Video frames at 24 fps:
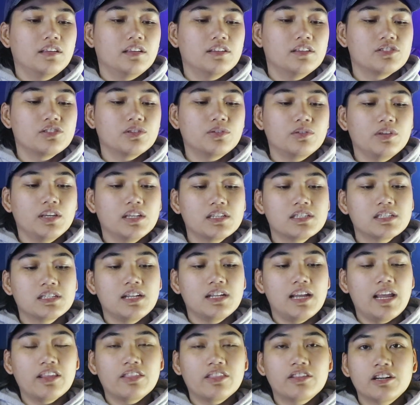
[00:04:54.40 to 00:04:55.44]
So it's
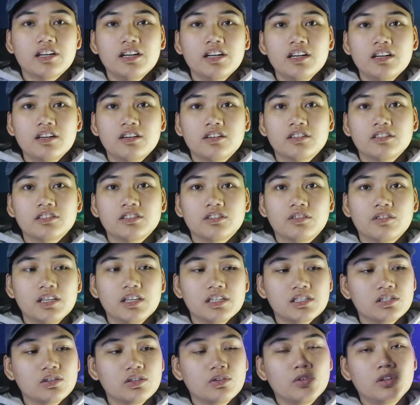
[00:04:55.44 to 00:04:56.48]
leather. So
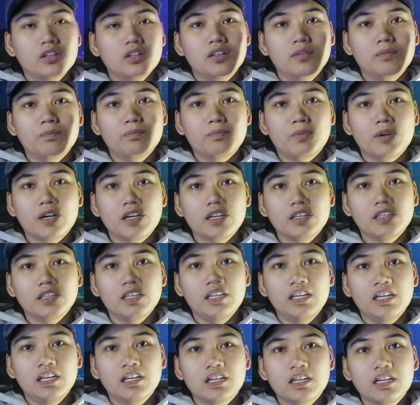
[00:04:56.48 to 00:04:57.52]
this whole part
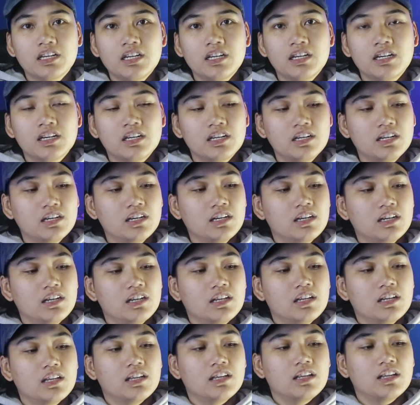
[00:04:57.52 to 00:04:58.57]
here
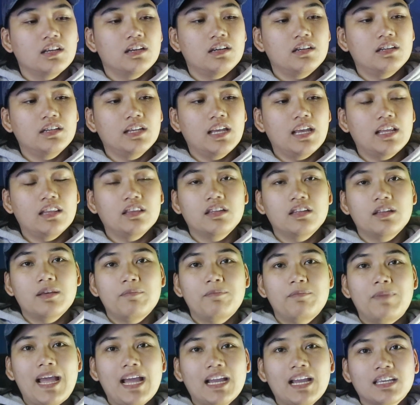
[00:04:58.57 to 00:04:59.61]
and the
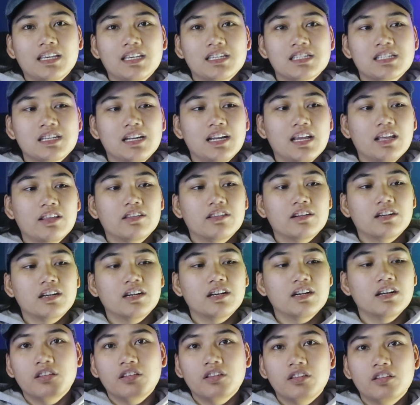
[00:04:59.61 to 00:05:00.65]
back is
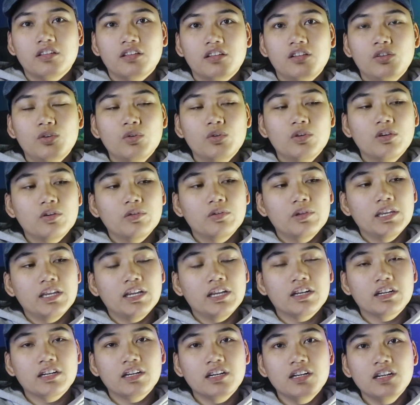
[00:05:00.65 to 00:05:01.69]
leather. The logo
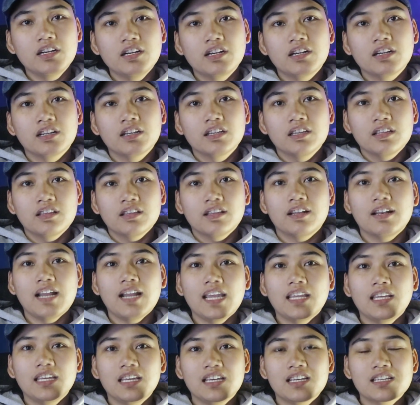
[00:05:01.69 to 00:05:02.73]
here the
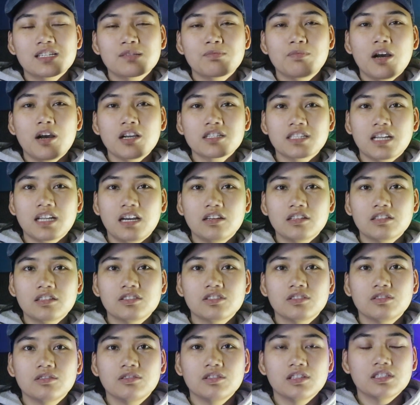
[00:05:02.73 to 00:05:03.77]
Nike is boxed out,
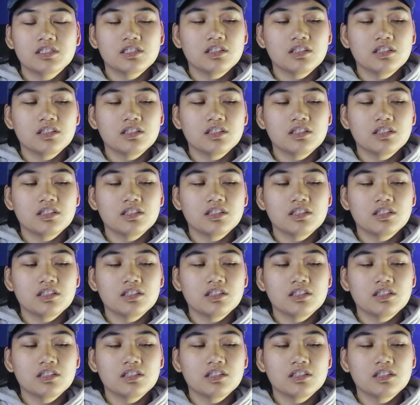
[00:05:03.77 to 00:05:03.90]
so it's